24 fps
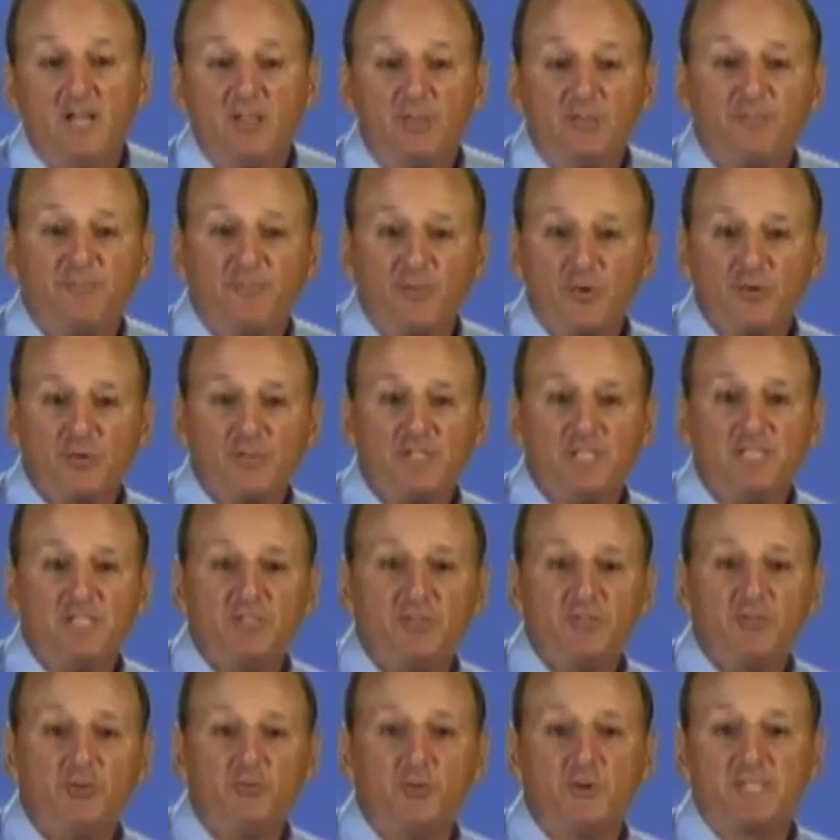The first
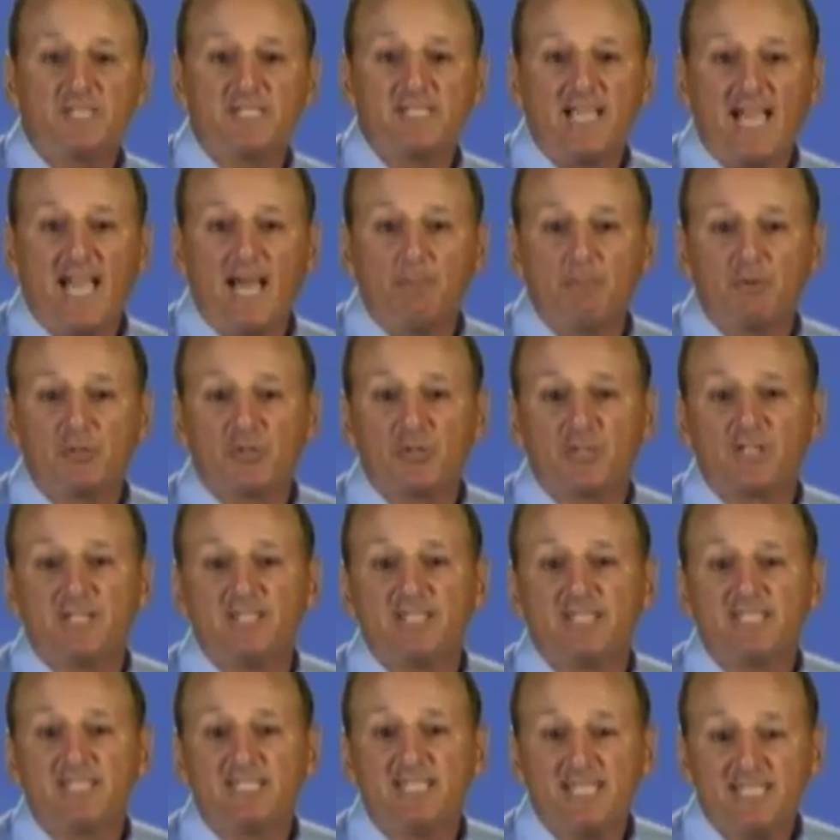is to establish a
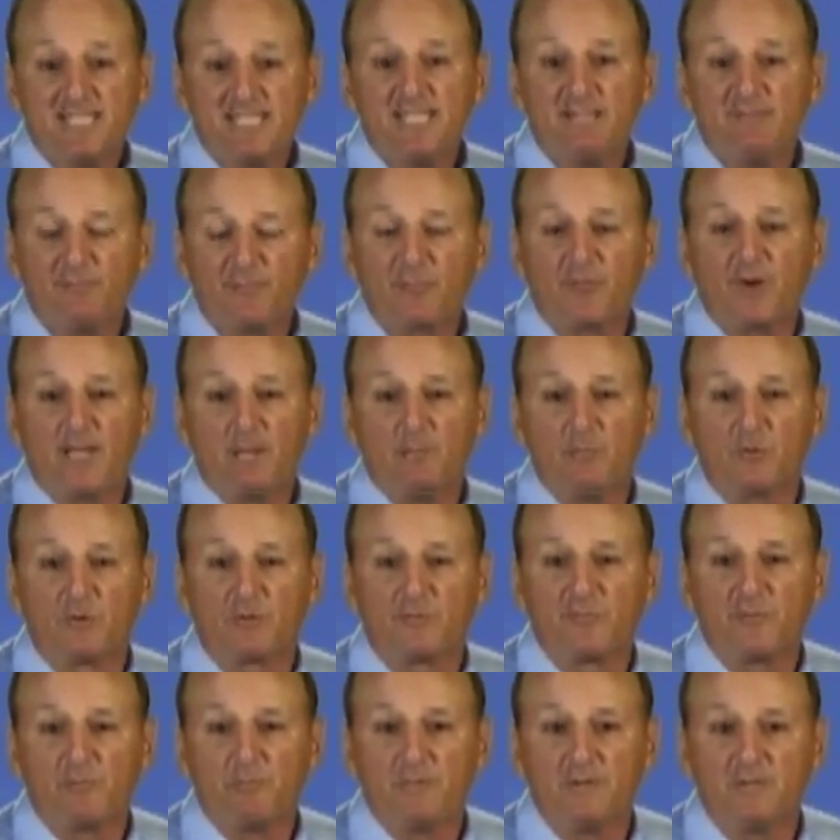consistent
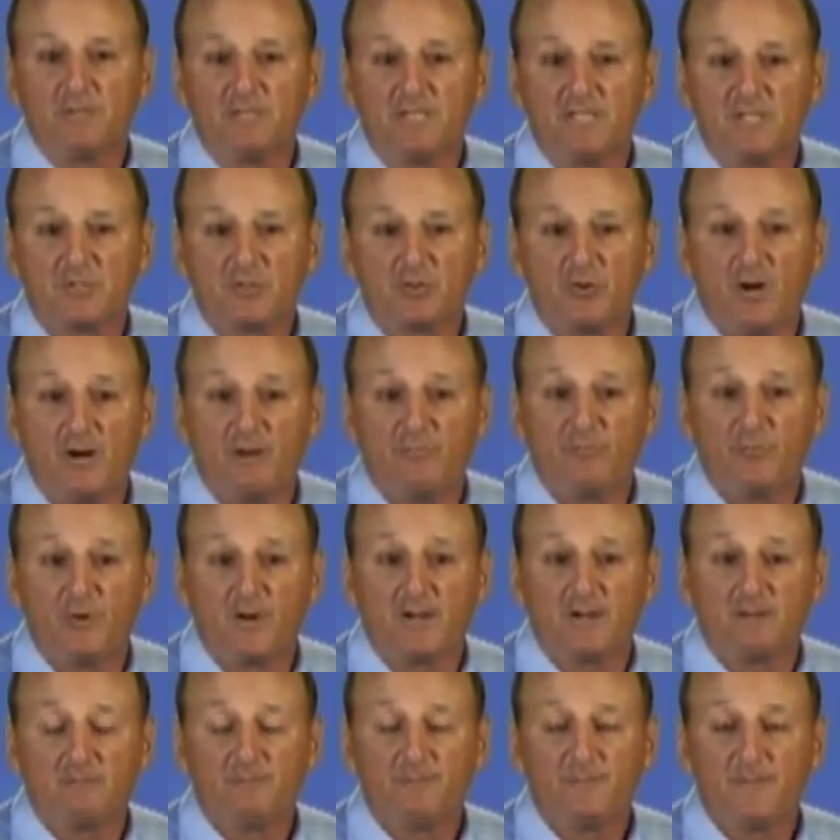framework for building
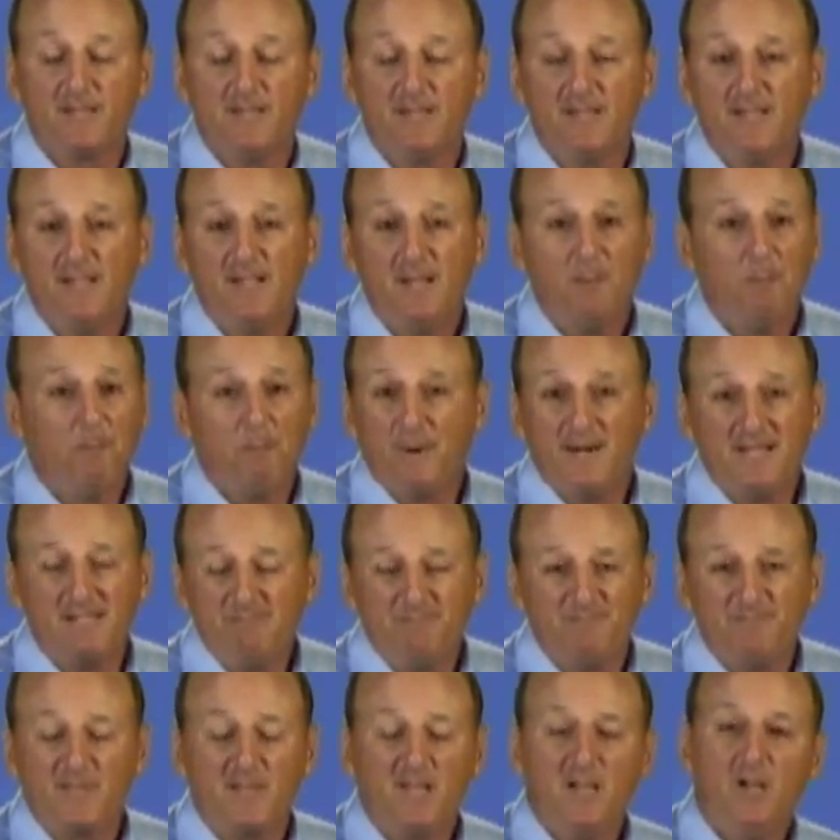software.
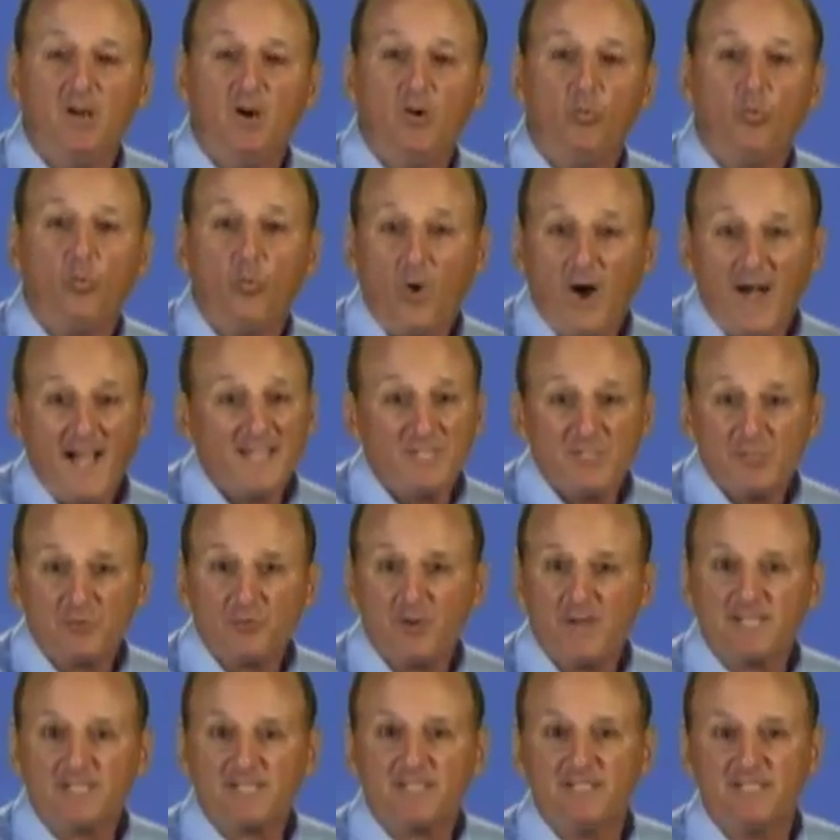But why
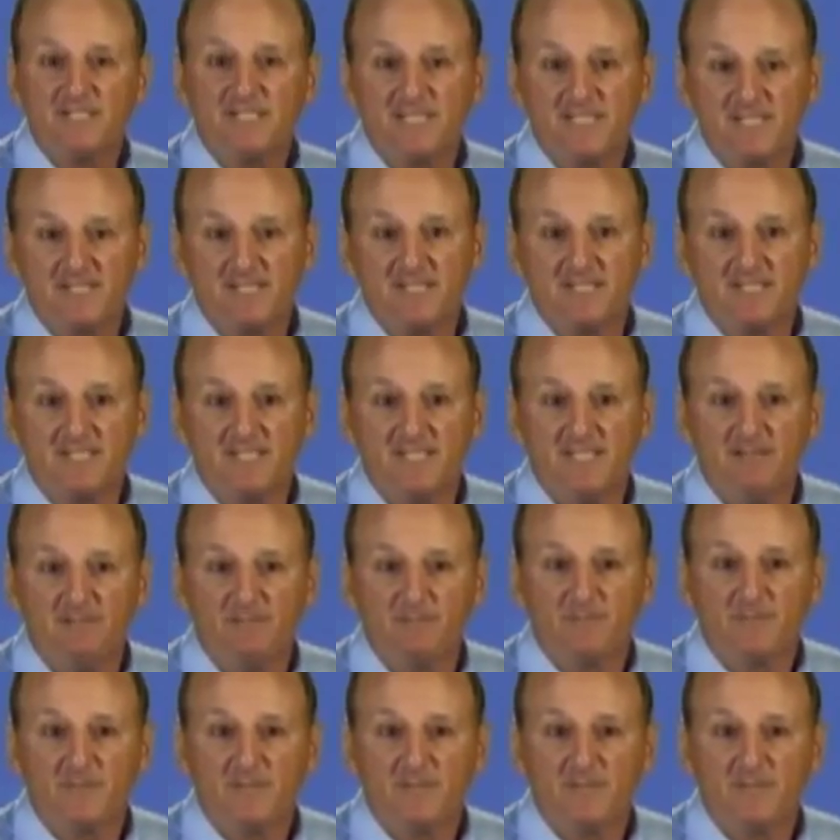stress consistency?